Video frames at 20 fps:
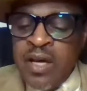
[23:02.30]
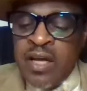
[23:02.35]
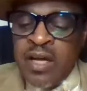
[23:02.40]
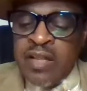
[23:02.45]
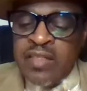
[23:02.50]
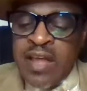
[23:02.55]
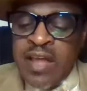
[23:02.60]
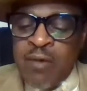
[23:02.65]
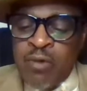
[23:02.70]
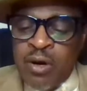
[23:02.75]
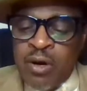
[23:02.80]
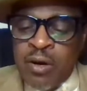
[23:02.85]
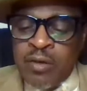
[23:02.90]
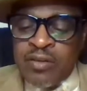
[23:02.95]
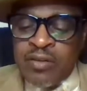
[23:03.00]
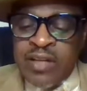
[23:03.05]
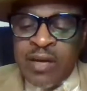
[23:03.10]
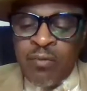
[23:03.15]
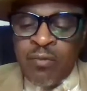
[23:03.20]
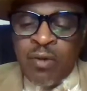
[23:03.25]
They
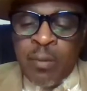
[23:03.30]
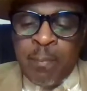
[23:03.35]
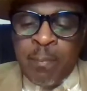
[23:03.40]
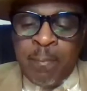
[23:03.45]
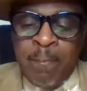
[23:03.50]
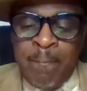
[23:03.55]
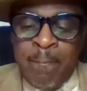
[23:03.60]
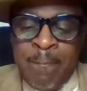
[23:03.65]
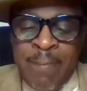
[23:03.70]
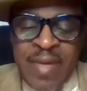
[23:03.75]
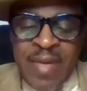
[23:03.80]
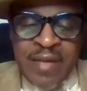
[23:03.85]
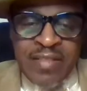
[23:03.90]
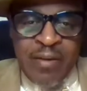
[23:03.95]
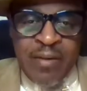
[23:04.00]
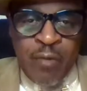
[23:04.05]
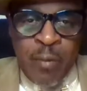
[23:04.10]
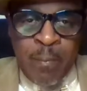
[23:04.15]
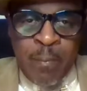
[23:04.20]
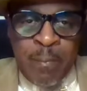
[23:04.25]

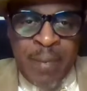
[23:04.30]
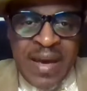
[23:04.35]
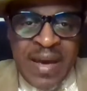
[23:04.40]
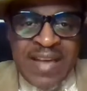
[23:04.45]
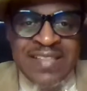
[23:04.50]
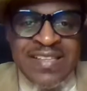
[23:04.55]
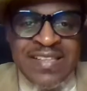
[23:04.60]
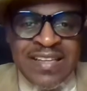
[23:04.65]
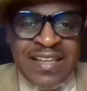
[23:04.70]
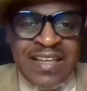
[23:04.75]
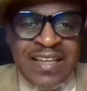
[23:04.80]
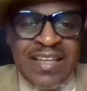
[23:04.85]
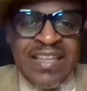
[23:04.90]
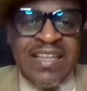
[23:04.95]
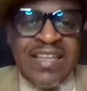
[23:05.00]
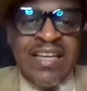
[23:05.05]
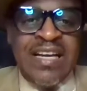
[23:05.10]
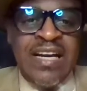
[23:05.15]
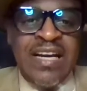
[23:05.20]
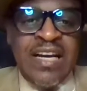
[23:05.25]
were
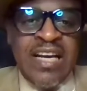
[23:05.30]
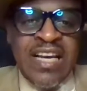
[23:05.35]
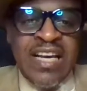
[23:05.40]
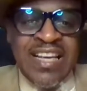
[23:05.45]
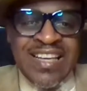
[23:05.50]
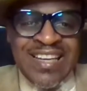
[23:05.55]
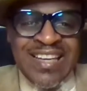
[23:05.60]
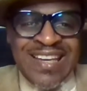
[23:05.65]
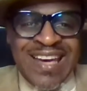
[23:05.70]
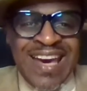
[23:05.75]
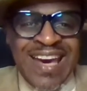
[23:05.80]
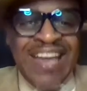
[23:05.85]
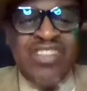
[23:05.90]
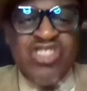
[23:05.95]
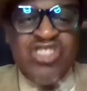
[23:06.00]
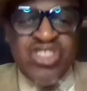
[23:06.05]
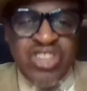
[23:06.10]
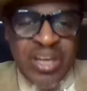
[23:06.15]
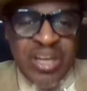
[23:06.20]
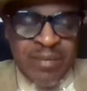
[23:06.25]
basically
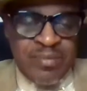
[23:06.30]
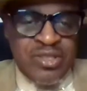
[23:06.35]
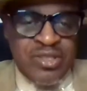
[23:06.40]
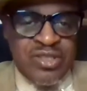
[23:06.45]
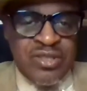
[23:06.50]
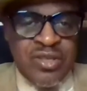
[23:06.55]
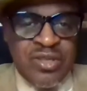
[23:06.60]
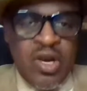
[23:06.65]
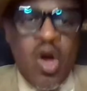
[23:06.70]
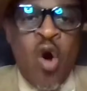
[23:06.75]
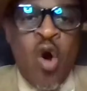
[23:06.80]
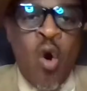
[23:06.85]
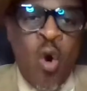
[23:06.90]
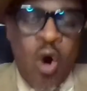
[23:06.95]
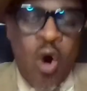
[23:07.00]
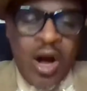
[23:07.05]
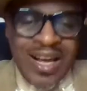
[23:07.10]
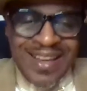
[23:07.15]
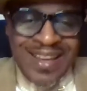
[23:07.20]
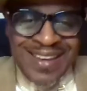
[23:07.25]
kingships
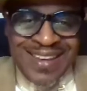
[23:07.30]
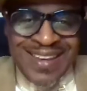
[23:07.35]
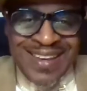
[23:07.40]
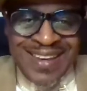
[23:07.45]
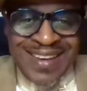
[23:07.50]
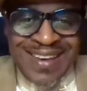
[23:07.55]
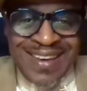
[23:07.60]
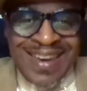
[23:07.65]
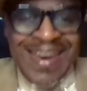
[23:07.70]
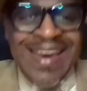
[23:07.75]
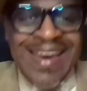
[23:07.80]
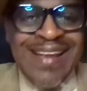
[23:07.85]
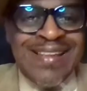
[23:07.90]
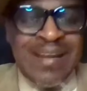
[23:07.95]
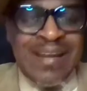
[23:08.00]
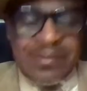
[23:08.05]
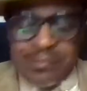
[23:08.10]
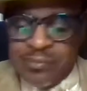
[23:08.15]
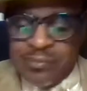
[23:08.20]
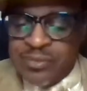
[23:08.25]
or
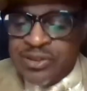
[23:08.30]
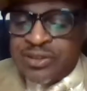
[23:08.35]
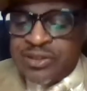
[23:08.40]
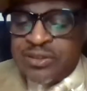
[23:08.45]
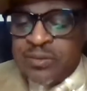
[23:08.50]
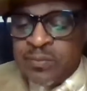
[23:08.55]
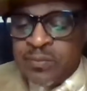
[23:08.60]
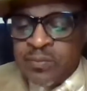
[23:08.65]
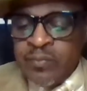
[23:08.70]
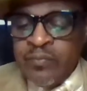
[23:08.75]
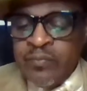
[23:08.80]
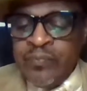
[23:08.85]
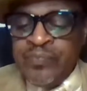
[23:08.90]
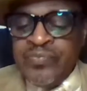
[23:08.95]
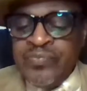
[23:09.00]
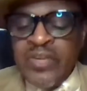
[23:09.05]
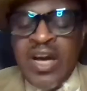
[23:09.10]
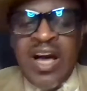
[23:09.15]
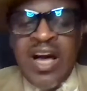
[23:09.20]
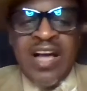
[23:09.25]
kingdoms.
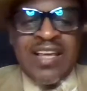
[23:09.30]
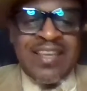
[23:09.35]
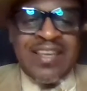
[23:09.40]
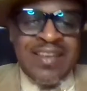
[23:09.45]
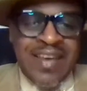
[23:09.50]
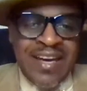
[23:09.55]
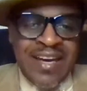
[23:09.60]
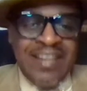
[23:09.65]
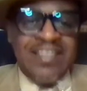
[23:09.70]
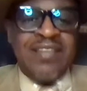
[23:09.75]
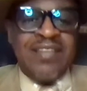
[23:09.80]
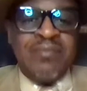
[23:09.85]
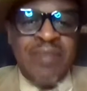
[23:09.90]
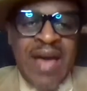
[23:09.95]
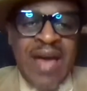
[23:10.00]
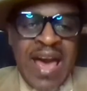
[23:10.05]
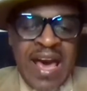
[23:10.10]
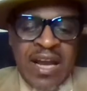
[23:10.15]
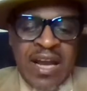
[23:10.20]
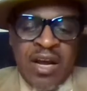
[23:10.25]
A kingdom
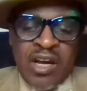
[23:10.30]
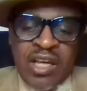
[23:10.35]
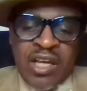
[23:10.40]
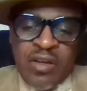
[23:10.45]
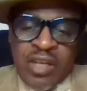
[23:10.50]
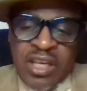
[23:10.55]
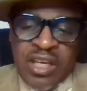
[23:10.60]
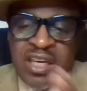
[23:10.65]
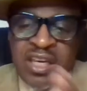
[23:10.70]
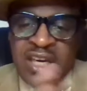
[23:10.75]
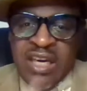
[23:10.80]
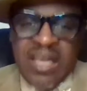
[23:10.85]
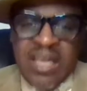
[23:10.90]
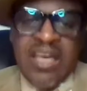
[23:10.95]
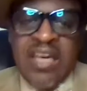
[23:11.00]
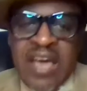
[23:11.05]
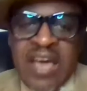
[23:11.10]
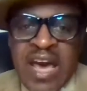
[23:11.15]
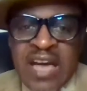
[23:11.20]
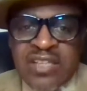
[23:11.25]
had a
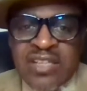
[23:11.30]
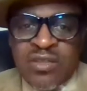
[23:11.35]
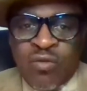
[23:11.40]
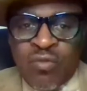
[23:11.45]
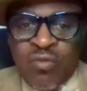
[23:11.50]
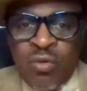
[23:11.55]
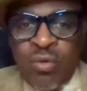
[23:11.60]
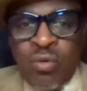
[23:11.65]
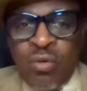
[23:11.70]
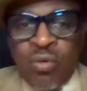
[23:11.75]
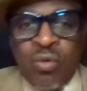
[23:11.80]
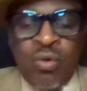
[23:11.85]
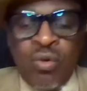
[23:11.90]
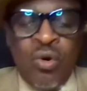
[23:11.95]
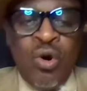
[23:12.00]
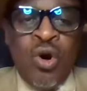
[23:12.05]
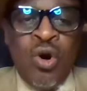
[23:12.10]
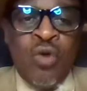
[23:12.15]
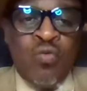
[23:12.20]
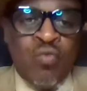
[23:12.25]
king as a
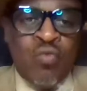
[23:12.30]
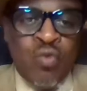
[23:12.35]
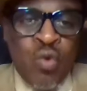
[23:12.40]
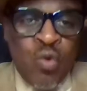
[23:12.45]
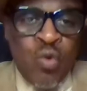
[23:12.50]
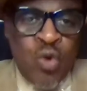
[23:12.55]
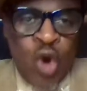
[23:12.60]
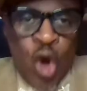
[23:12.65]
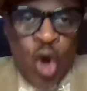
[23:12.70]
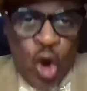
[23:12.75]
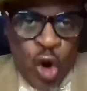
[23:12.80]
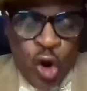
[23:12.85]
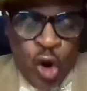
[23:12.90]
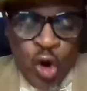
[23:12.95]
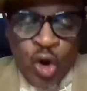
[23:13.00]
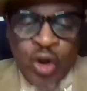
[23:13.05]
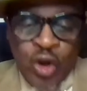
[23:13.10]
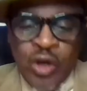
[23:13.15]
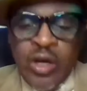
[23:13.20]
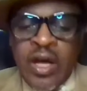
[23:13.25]

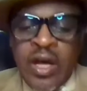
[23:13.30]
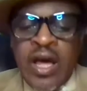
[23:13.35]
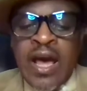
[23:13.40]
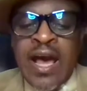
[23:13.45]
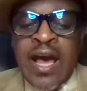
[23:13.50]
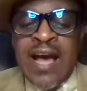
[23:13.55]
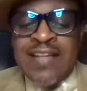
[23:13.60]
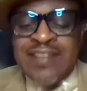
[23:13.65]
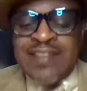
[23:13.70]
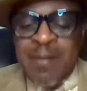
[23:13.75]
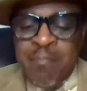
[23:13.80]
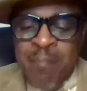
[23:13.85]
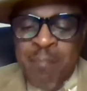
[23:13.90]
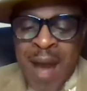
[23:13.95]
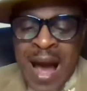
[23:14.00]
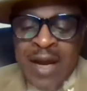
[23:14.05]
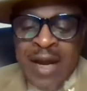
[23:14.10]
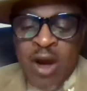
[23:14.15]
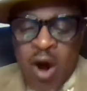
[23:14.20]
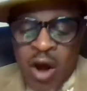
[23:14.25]
ruler, as a
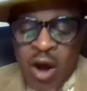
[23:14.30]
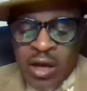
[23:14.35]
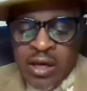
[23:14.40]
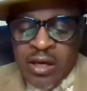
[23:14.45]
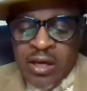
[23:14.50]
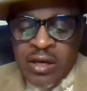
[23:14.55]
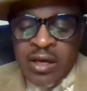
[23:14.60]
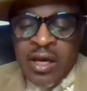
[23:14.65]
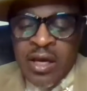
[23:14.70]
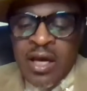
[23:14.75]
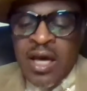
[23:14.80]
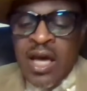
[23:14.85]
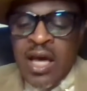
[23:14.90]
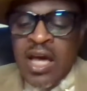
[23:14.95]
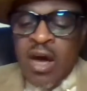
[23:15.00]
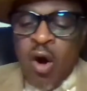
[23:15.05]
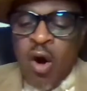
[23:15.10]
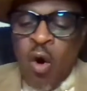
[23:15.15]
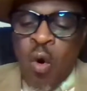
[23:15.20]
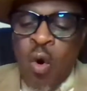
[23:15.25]
monarch,
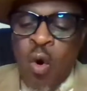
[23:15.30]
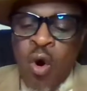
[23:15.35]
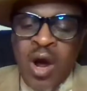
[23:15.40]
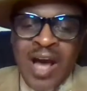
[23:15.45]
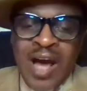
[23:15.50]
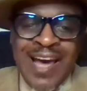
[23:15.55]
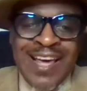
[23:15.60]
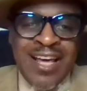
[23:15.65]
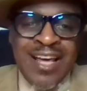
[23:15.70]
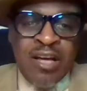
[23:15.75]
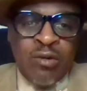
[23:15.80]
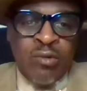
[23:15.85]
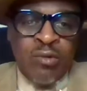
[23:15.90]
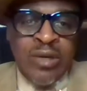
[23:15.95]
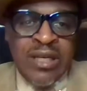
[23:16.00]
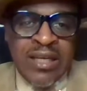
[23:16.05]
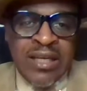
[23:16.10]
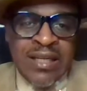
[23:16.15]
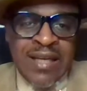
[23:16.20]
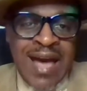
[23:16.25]
or a
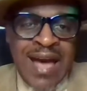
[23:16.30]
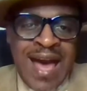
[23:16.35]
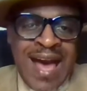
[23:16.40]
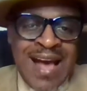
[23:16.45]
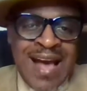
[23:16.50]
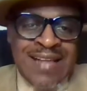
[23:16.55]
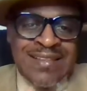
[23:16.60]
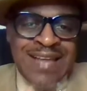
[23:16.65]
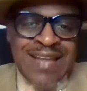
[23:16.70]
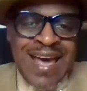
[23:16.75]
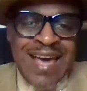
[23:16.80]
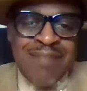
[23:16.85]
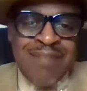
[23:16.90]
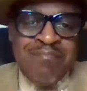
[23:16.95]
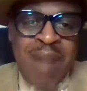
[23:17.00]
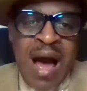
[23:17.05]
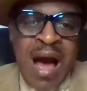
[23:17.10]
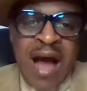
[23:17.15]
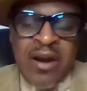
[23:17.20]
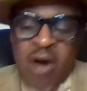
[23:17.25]
queen as a
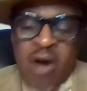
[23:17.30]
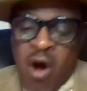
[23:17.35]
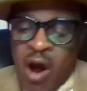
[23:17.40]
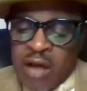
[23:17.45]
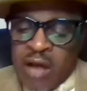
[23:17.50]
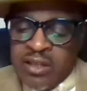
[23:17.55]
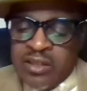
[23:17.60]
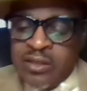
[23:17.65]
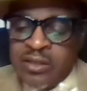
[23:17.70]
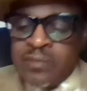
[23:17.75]
monarch.